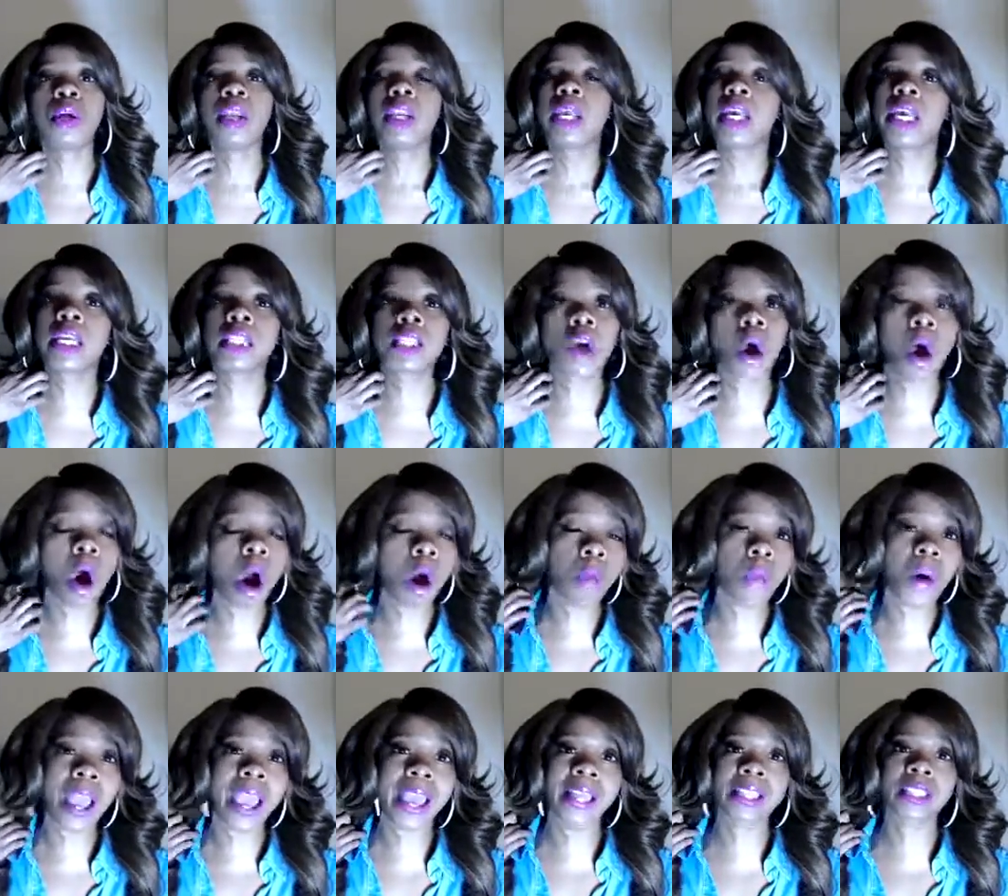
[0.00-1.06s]
It's
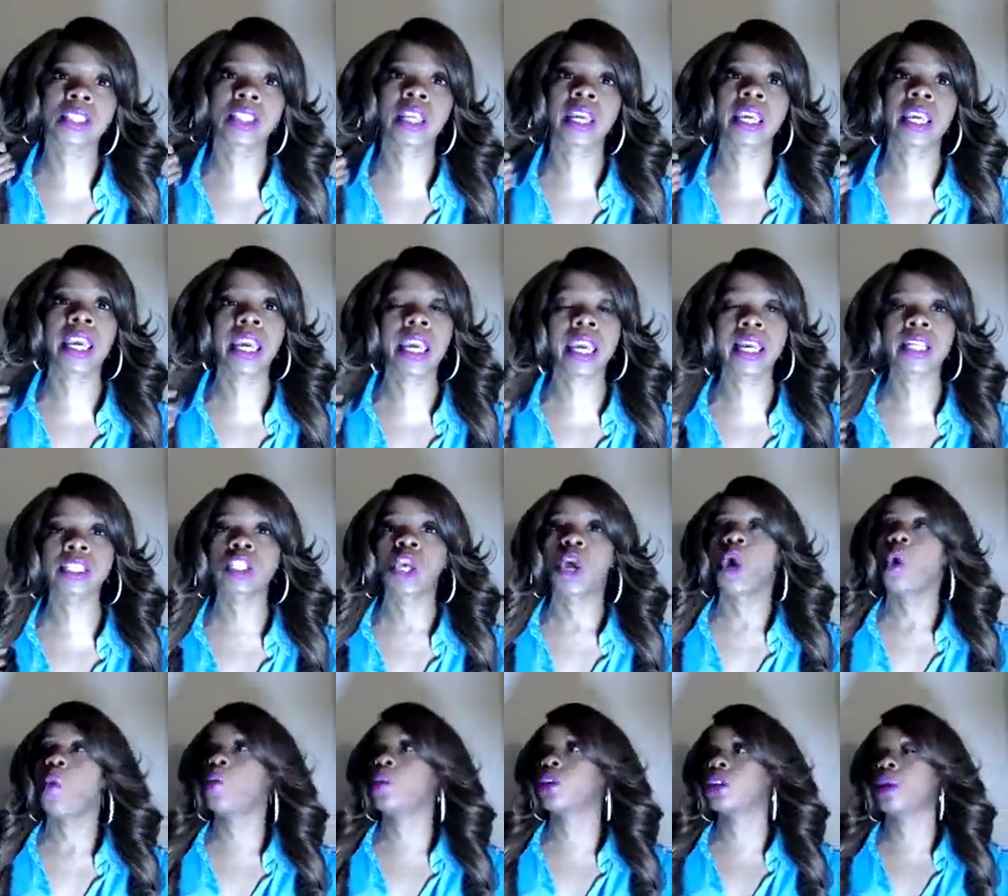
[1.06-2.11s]
always the kids
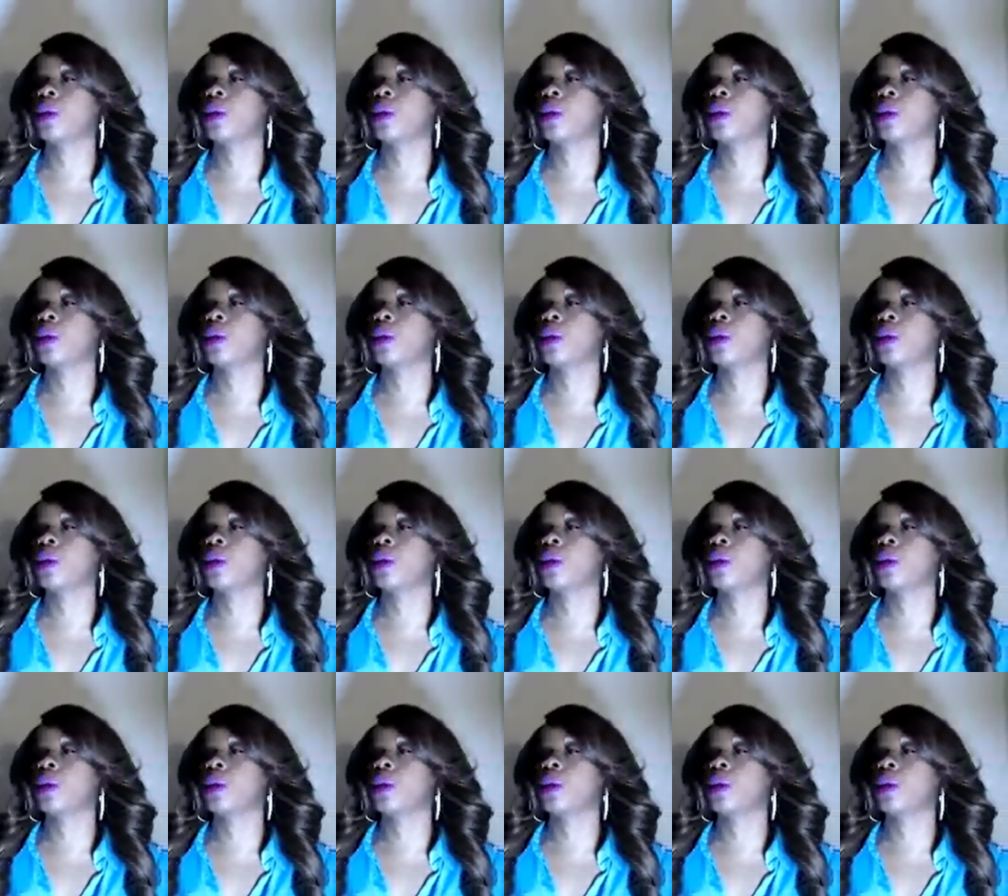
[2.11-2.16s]
with the